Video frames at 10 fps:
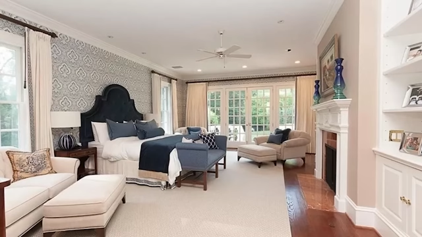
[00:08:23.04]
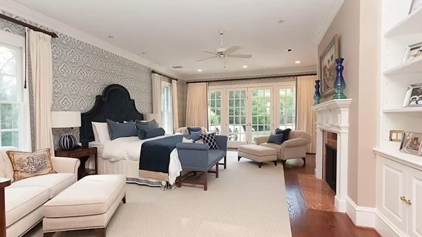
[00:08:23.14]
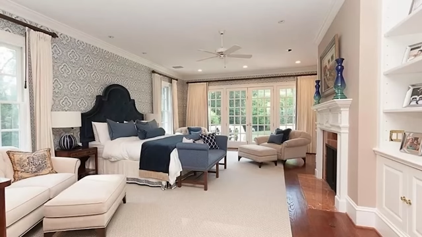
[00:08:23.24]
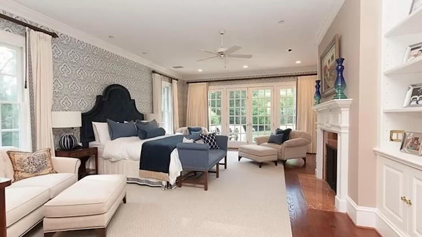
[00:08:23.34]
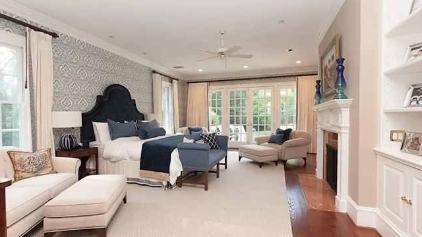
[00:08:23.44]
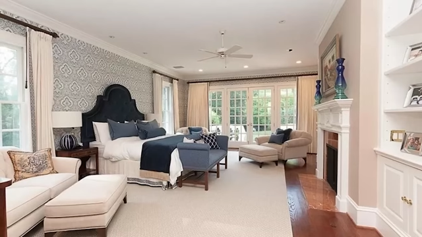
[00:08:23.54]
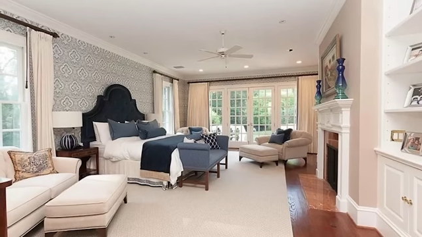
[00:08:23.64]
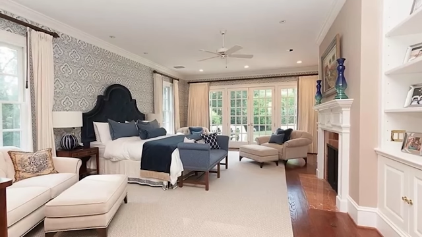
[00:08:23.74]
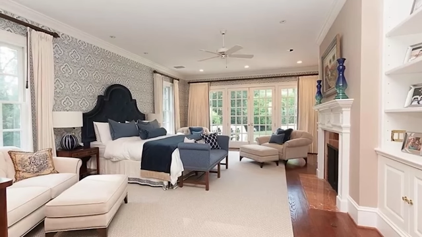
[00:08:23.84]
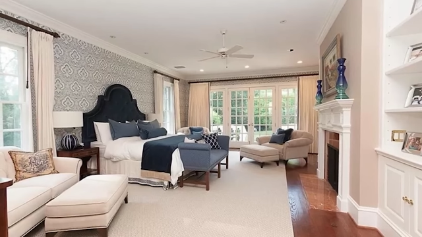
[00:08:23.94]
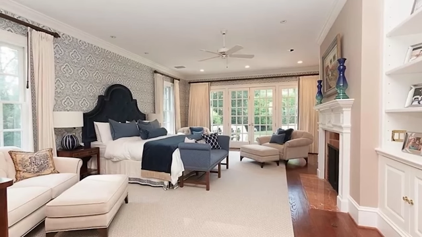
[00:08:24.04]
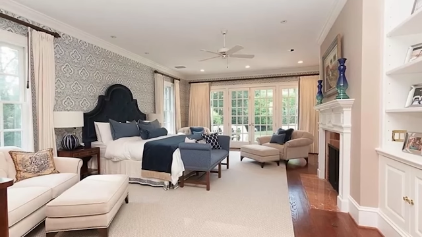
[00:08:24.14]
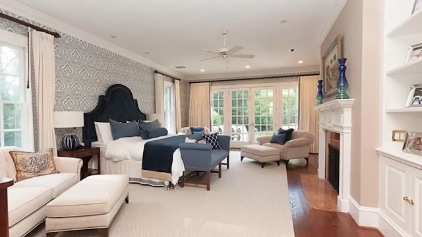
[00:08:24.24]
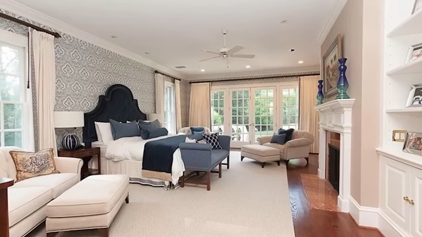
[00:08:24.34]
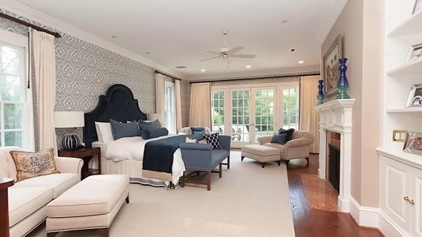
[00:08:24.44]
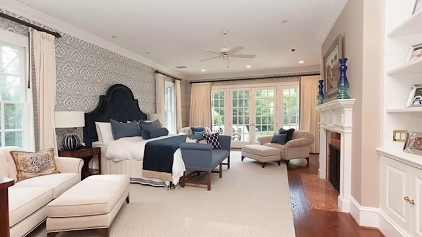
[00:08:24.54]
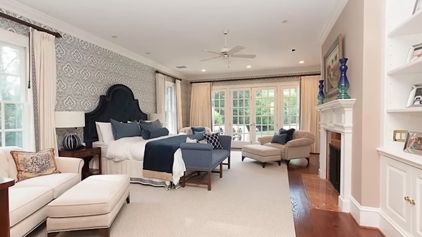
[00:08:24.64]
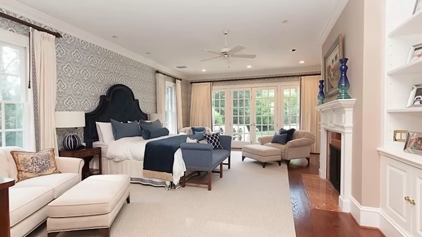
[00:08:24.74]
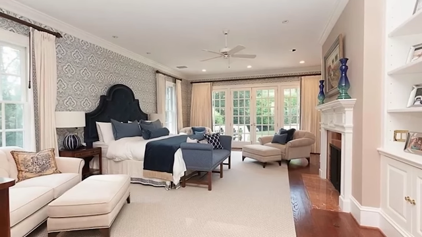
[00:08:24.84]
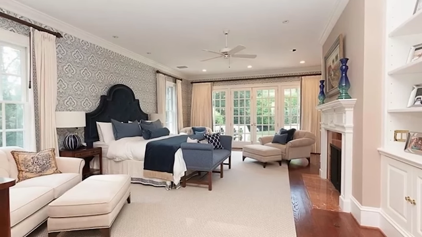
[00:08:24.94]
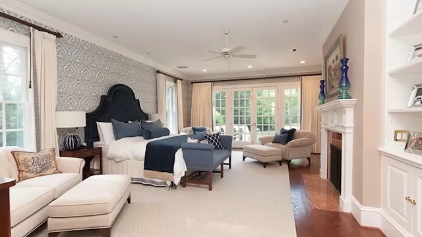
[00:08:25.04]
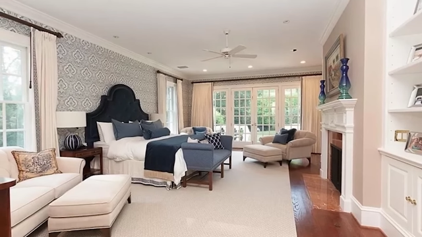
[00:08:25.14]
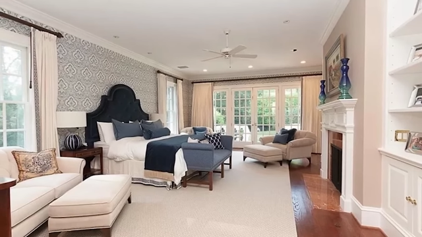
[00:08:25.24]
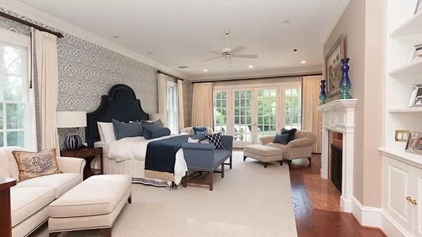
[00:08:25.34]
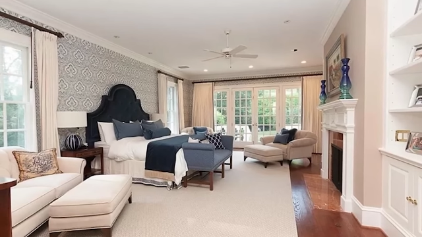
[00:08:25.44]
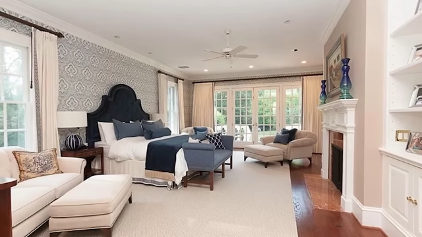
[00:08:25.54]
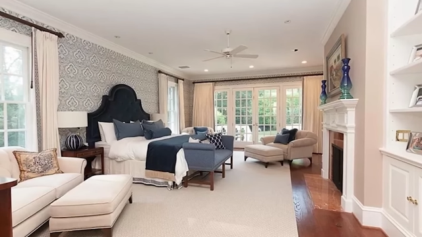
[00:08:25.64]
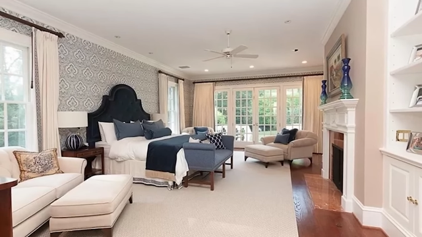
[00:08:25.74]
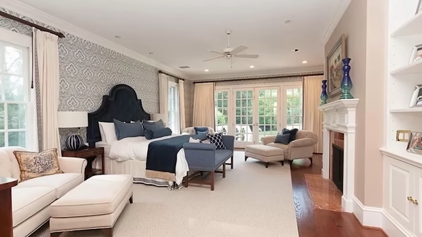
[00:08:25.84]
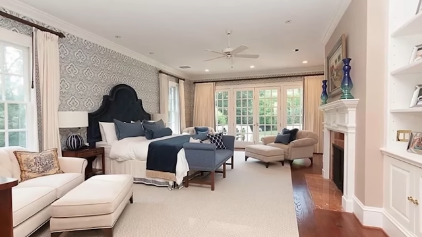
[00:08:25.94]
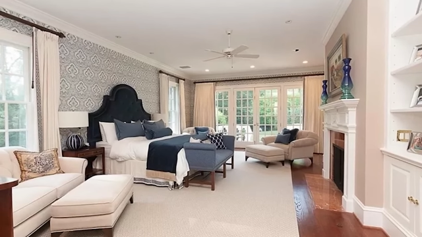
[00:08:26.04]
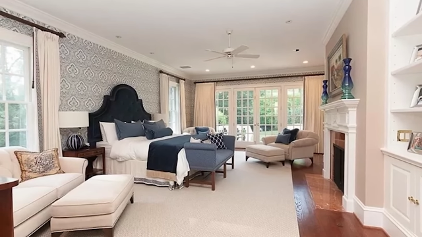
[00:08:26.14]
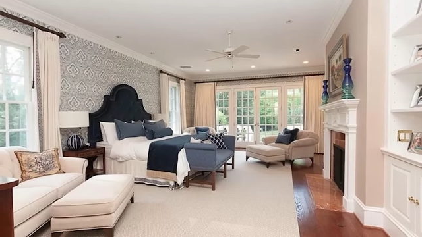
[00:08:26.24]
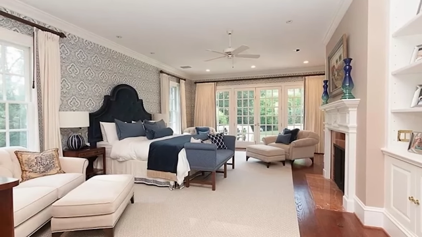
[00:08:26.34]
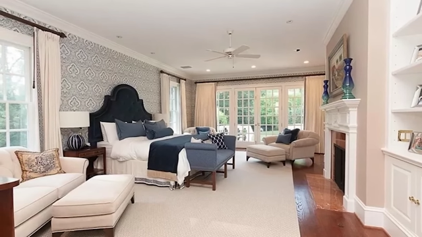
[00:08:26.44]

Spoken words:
No face is visible, so there are no lips to read.